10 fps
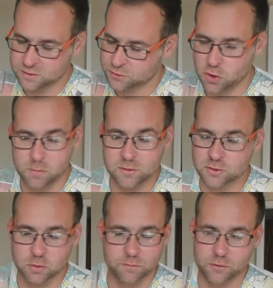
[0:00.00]
the strawberry
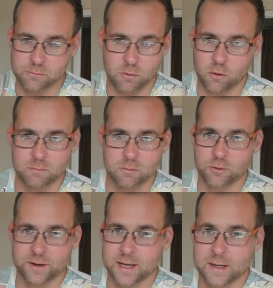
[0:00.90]
does come through more and
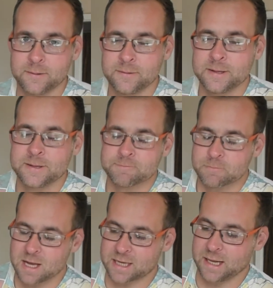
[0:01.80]
more now.
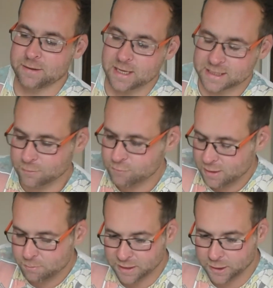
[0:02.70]
I can
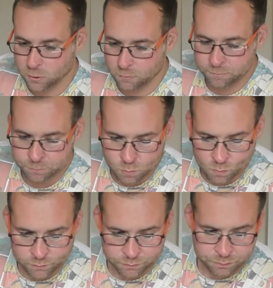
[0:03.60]
really pick it up,
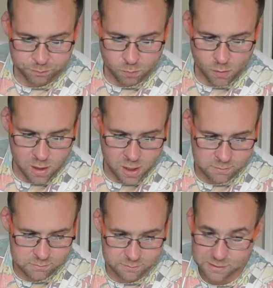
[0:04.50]

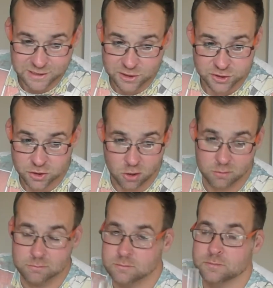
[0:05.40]
but it's just
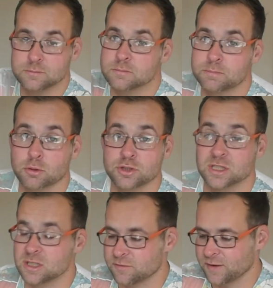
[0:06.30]
not
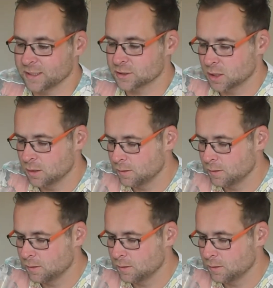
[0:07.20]
punching in your face.